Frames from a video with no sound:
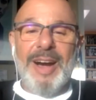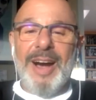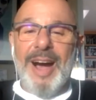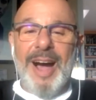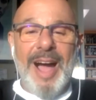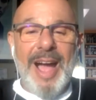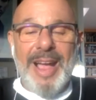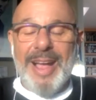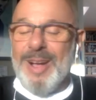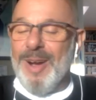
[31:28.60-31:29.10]

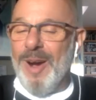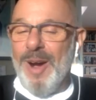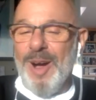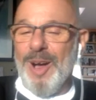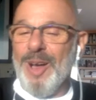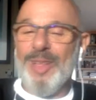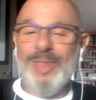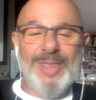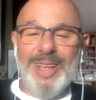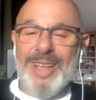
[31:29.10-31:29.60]
I
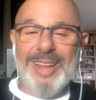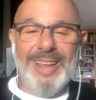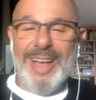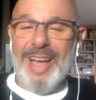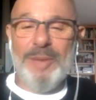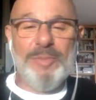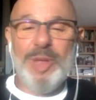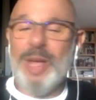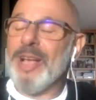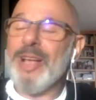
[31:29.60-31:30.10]
called,
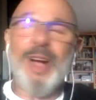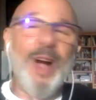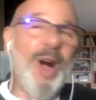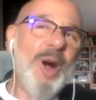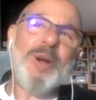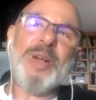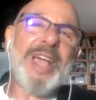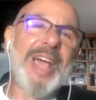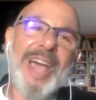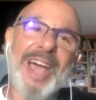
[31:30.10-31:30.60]
I'm like,
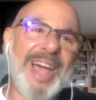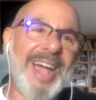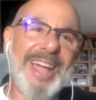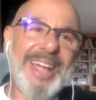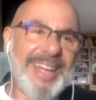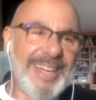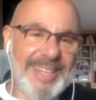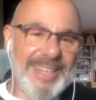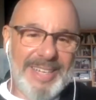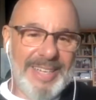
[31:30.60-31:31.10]

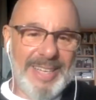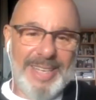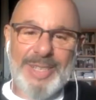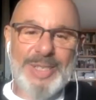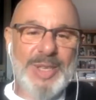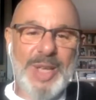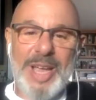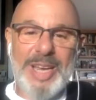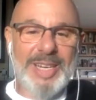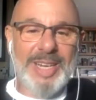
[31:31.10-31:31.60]
okay,
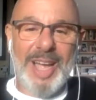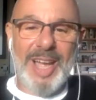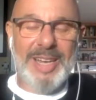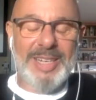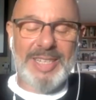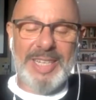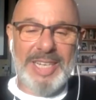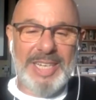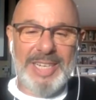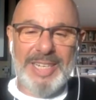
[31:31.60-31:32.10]
it's like
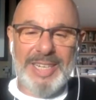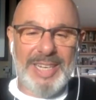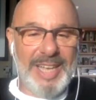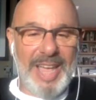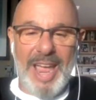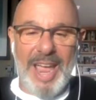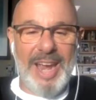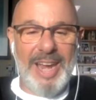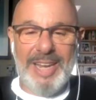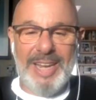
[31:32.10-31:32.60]

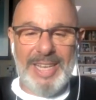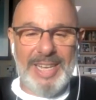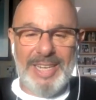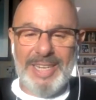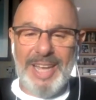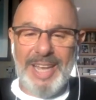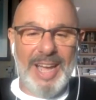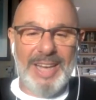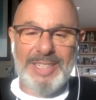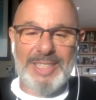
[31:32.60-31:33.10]
1980,
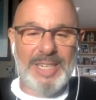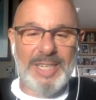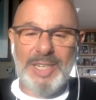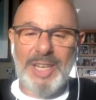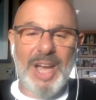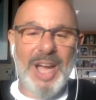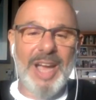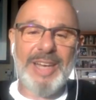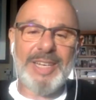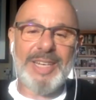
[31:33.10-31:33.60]

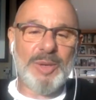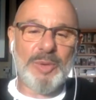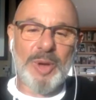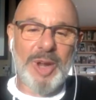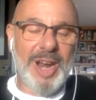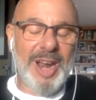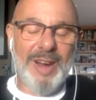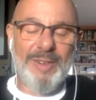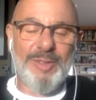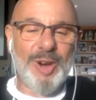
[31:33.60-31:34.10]
1990,
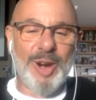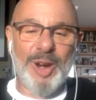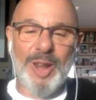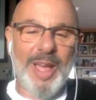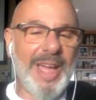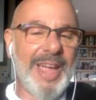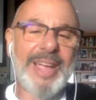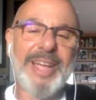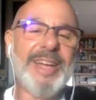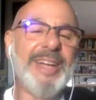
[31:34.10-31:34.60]
whatever.
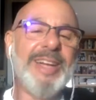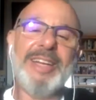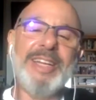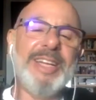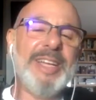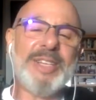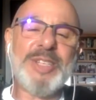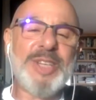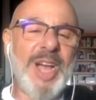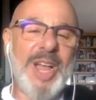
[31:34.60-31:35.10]
Like,
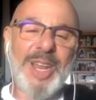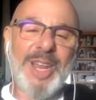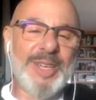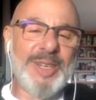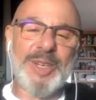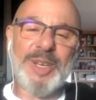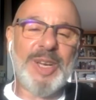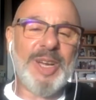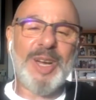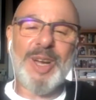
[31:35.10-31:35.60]
it's not like
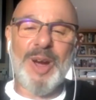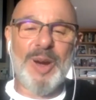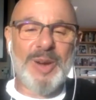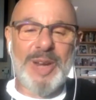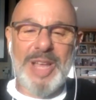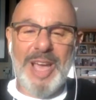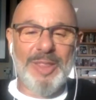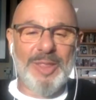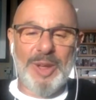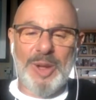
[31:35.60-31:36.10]
you can go
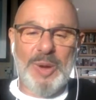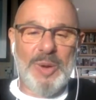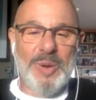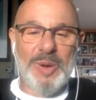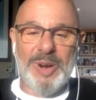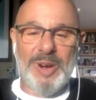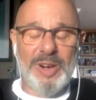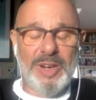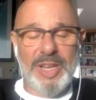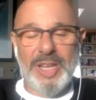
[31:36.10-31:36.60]
down the
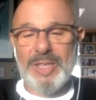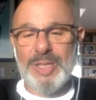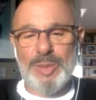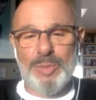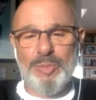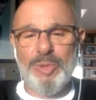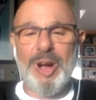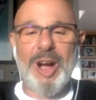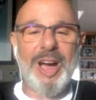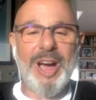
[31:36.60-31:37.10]
corner and get
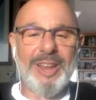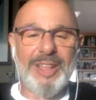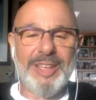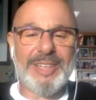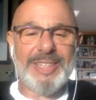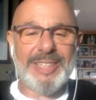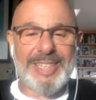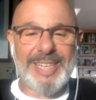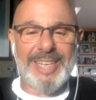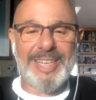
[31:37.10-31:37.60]
some pot
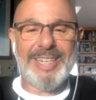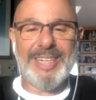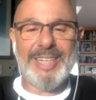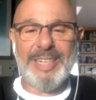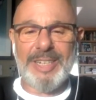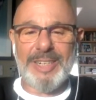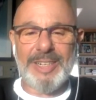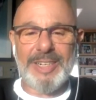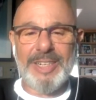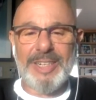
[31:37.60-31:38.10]
like you can
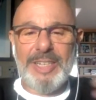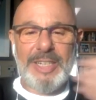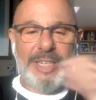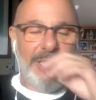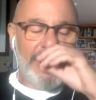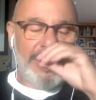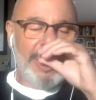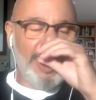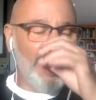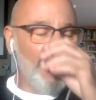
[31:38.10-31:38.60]
here.
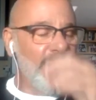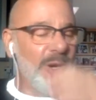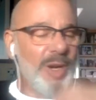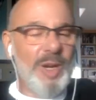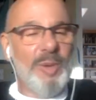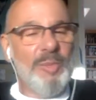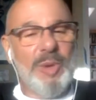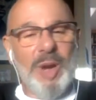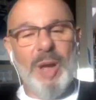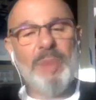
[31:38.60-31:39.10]
So
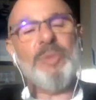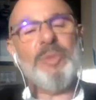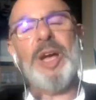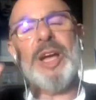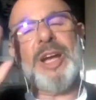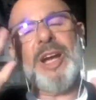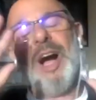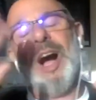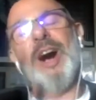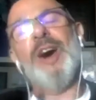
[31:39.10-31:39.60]
I'm
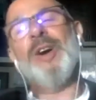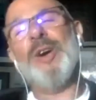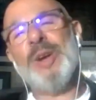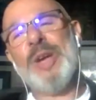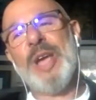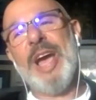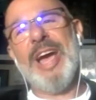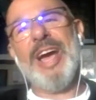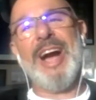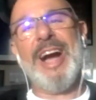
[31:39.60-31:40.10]
like,
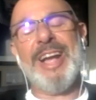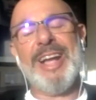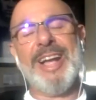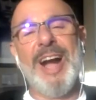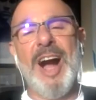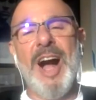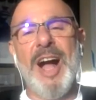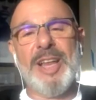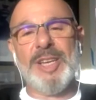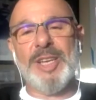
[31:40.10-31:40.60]
okay, I
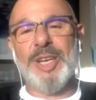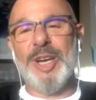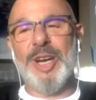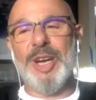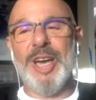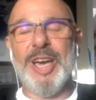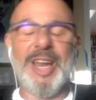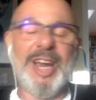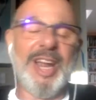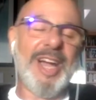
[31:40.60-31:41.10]
got you.
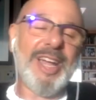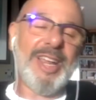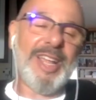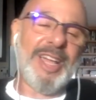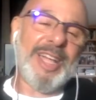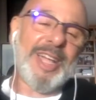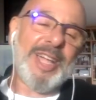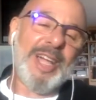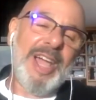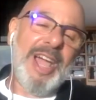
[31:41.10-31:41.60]
And I
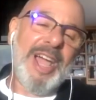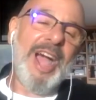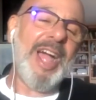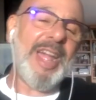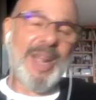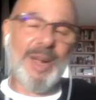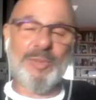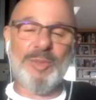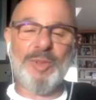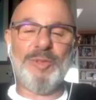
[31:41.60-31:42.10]
like
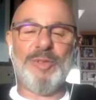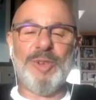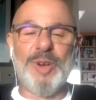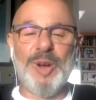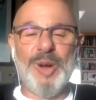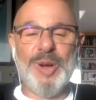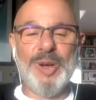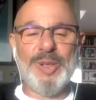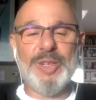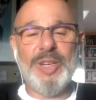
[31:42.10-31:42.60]
hang up the
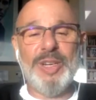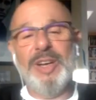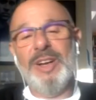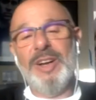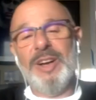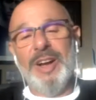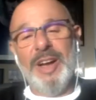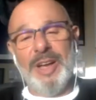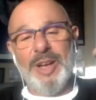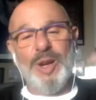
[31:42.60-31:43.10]
phone.
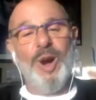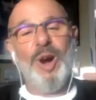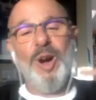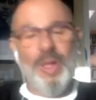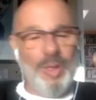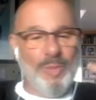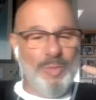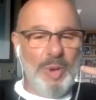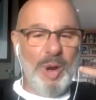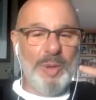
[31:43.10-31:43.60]
I call
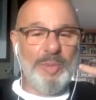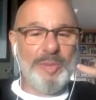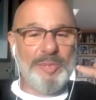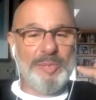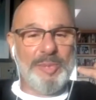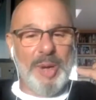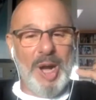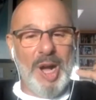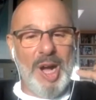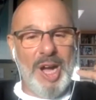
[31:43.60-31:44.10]
the Pope of
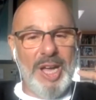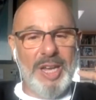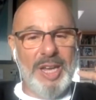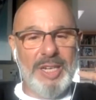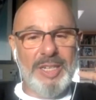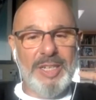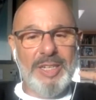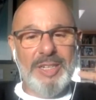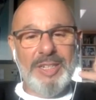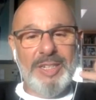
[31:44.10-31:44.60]
Pot.
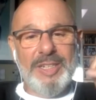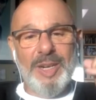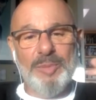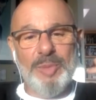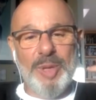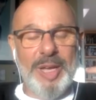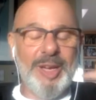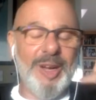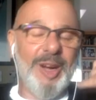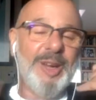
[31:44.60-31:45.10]
I'm
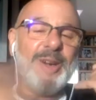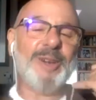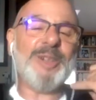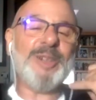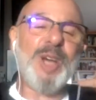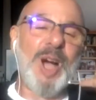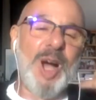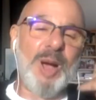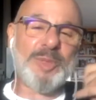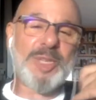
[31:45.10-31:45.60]
like, Hunter
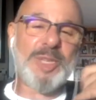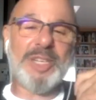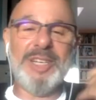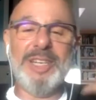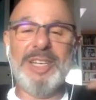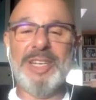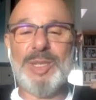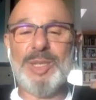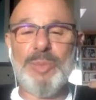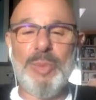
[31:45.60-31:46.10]
Thompson
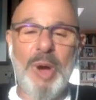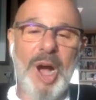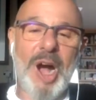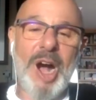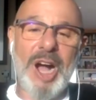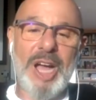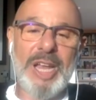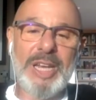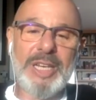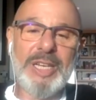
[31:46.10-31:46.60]
needs
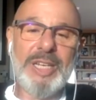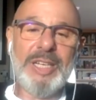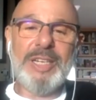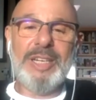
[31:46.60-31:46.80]
pot.